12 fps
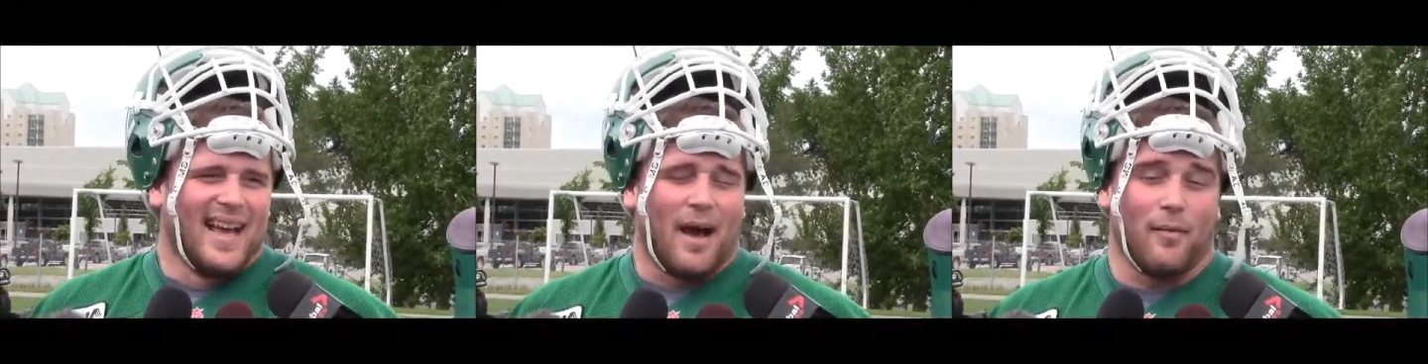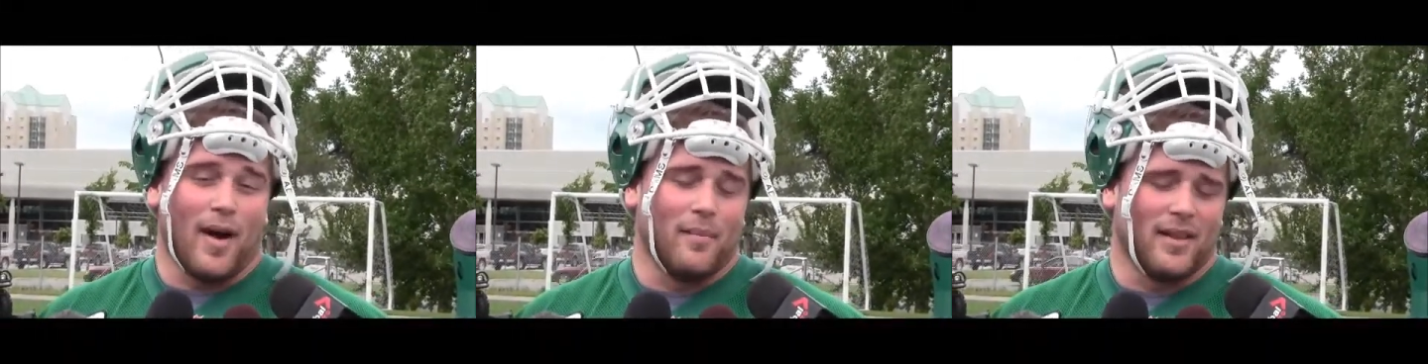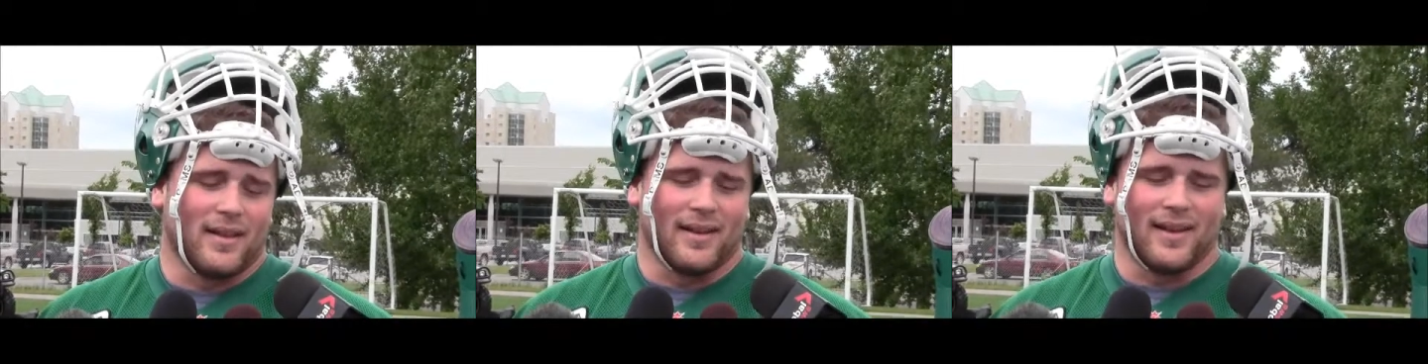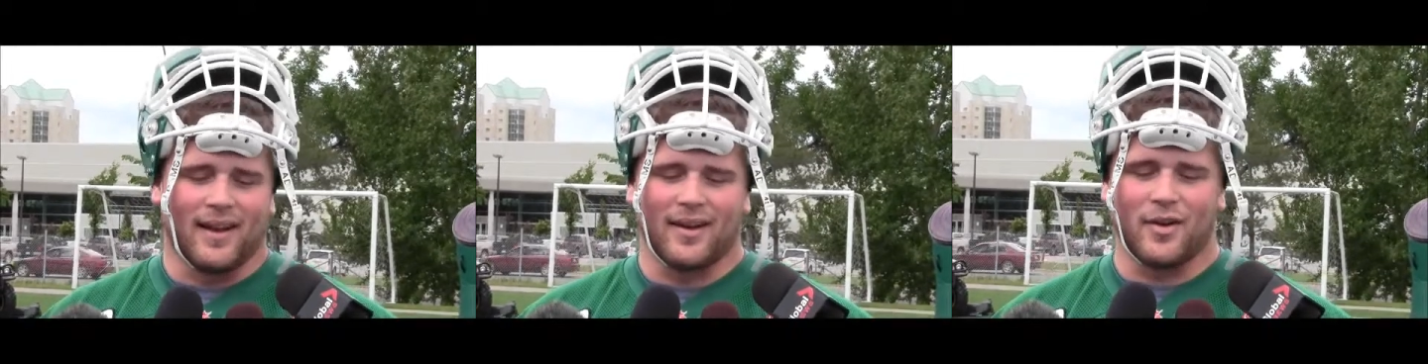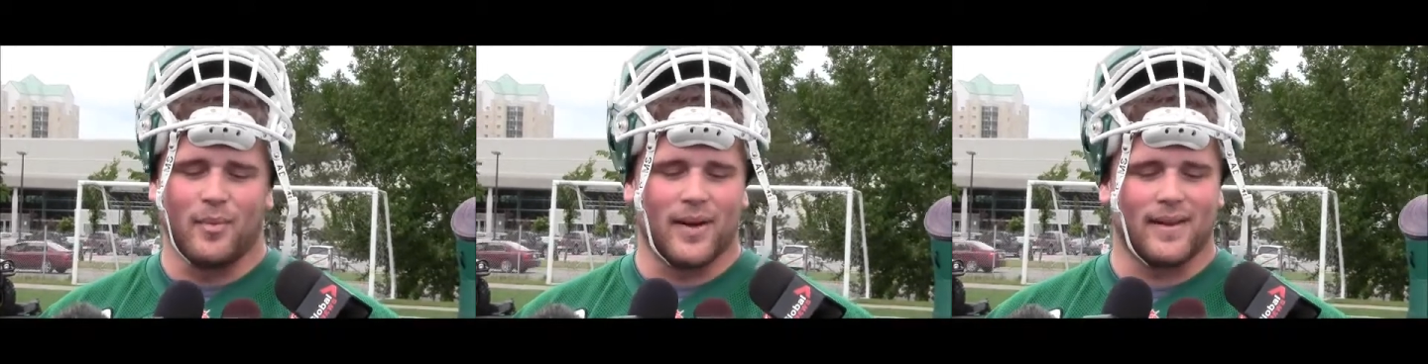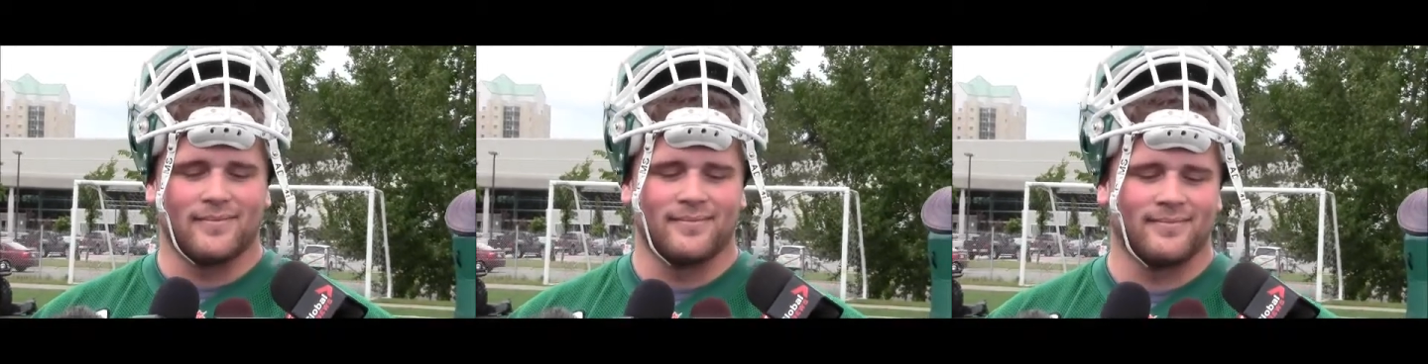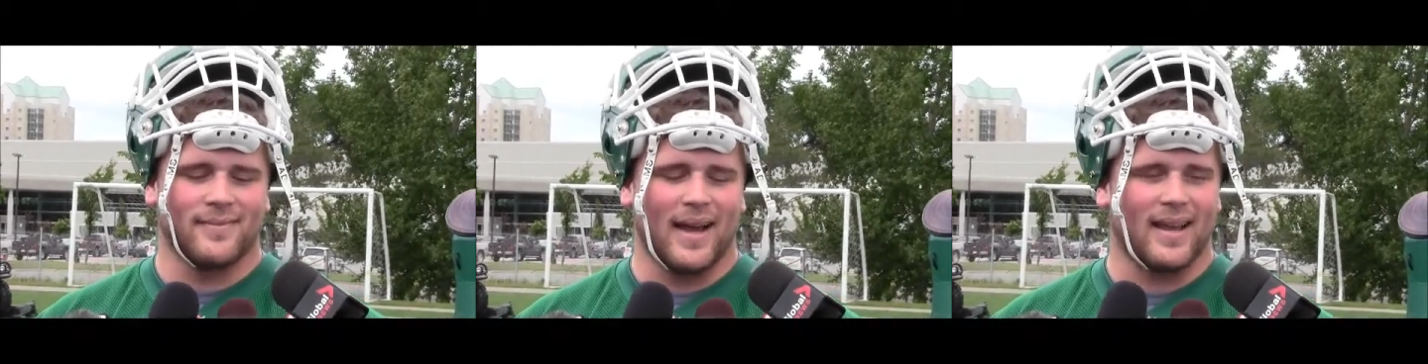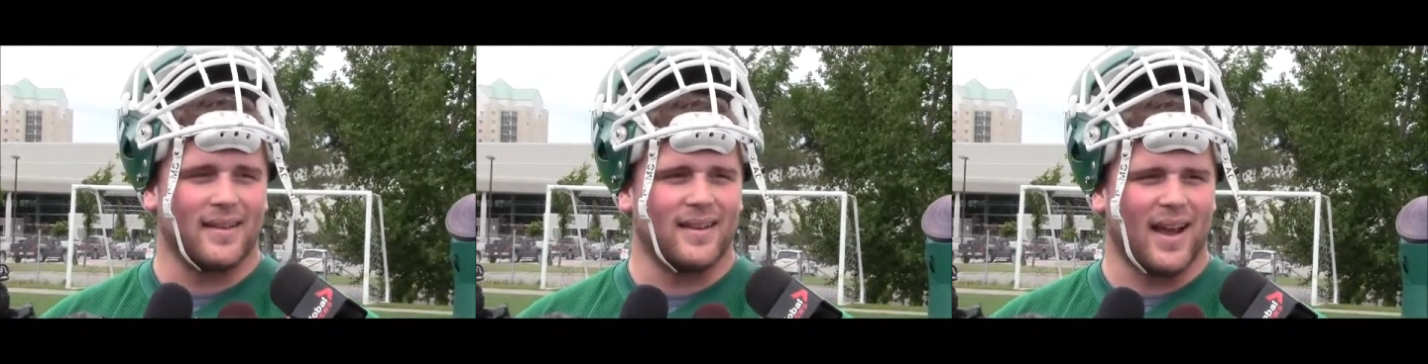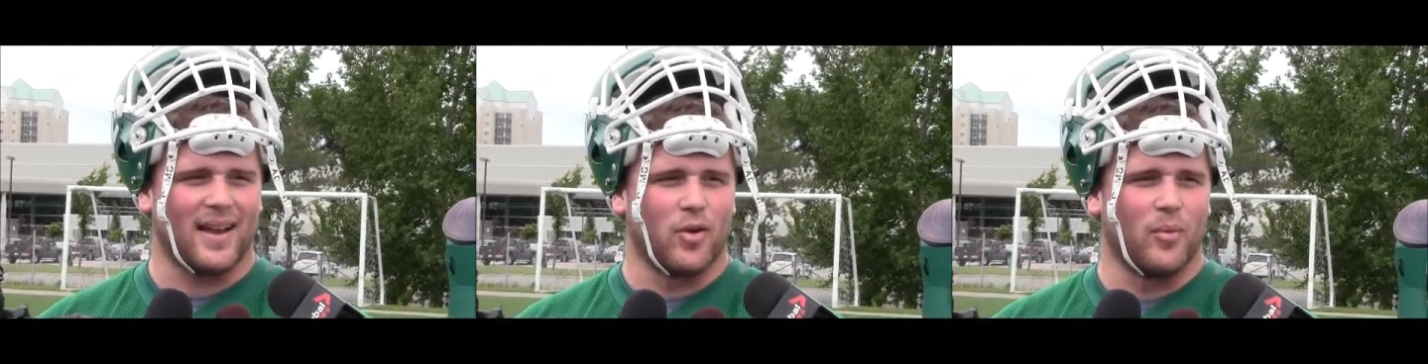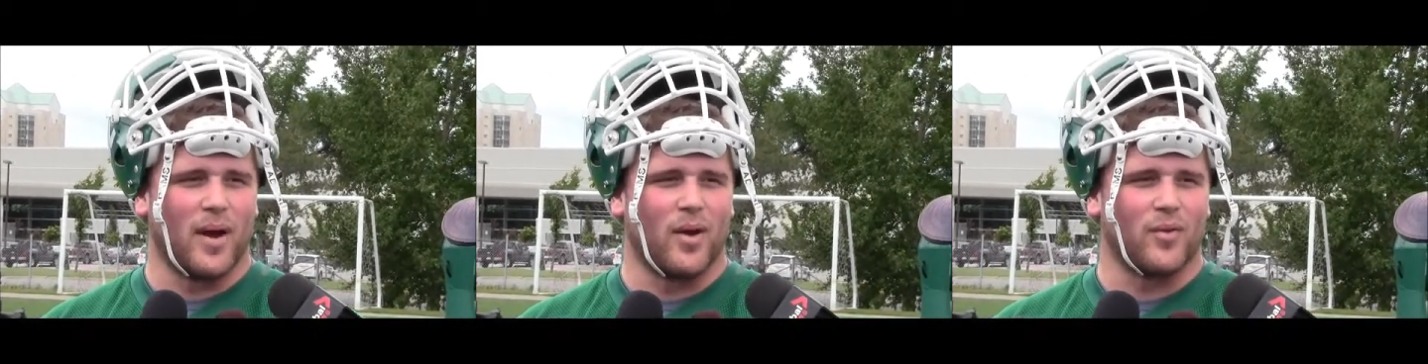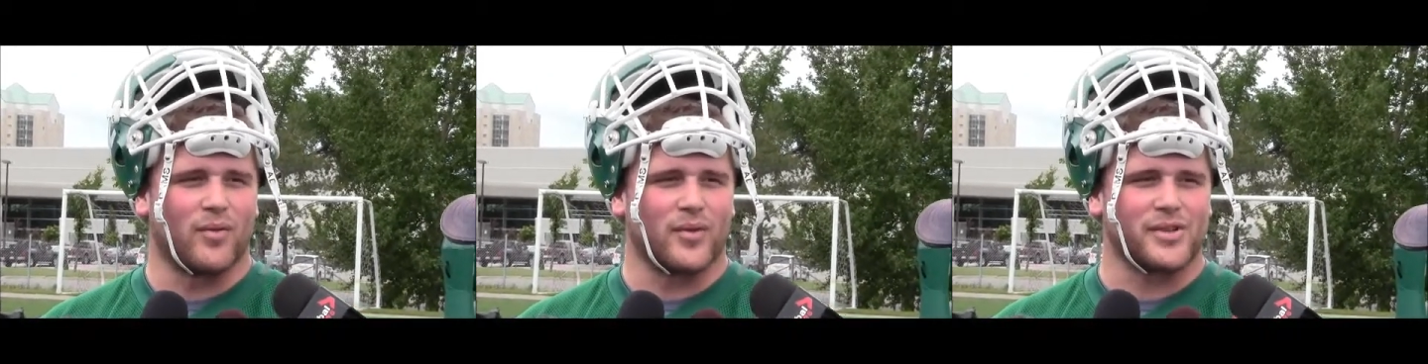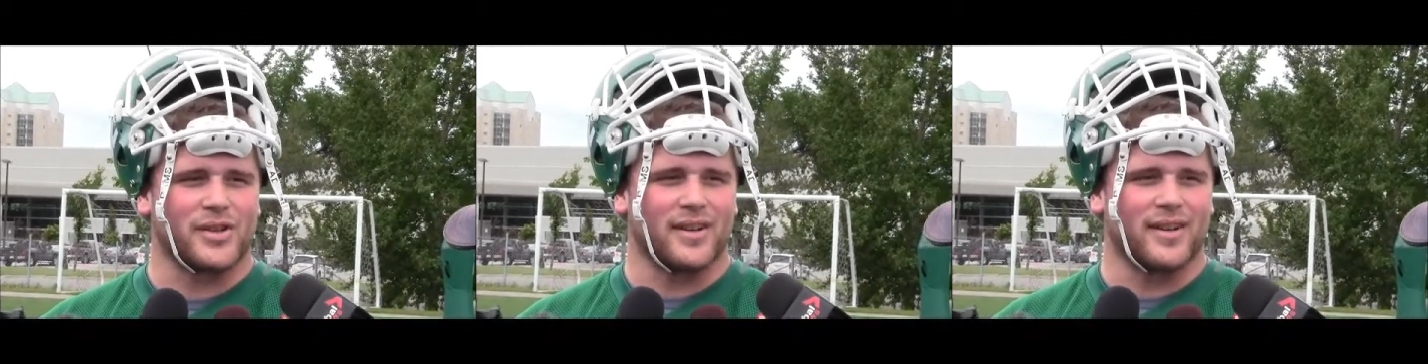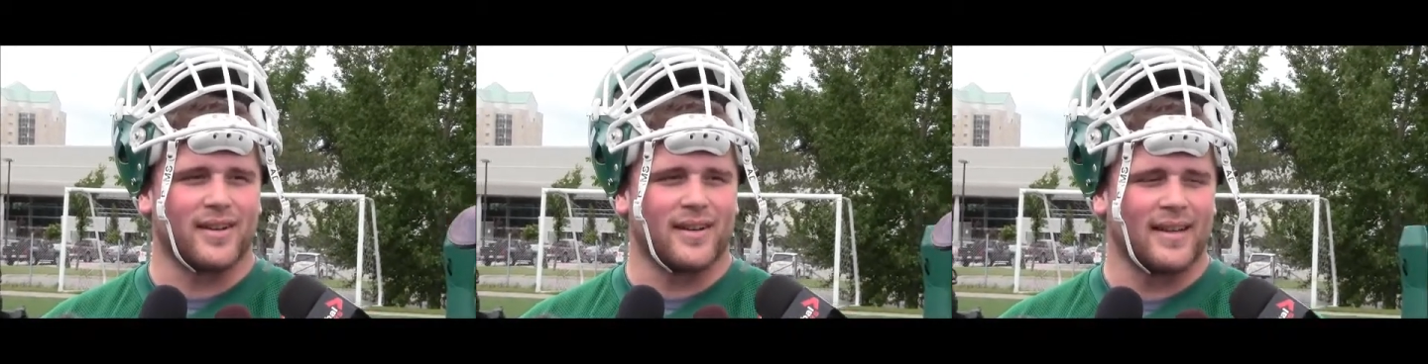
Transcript: I'm a little younger, but I can hold my own for sure.